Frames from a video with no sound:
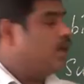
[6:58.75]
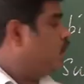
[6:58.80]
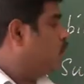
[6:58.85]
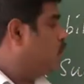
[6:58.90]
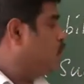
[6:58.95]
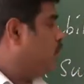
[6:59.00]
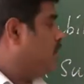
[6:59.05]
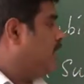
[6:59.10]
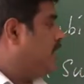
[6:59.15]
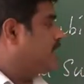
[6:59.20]

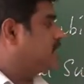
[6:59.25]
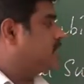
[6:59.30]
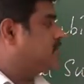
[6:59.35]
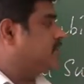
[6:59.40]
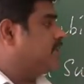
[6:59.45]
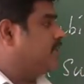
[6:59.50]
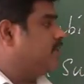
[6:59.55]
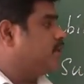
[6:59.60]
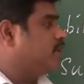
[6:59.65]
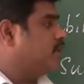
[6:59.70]
to the
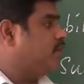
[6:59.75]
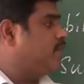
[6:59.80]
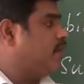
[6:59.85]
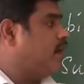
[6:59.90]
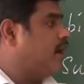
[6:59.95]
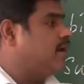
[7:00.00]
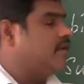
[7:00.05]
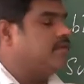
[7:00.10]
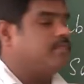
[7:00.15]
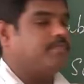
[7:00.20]
extent of
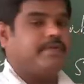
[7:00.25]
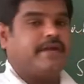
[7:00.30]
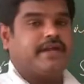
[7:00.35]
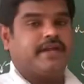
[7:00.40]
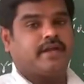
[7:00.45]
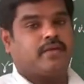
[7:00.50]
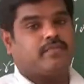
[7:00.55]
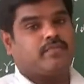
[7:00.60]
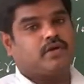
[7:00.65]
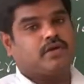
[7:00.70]

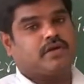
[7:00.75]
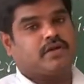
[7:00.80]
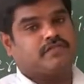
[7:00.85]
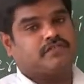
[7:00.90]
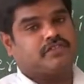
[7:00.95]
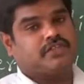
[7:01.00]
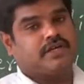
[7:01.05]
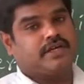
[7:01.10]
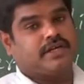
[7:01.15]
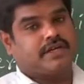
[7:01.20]
unpaid amount of
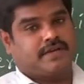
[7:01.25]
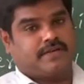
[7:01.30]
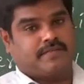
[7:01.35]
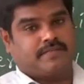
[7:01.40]
share.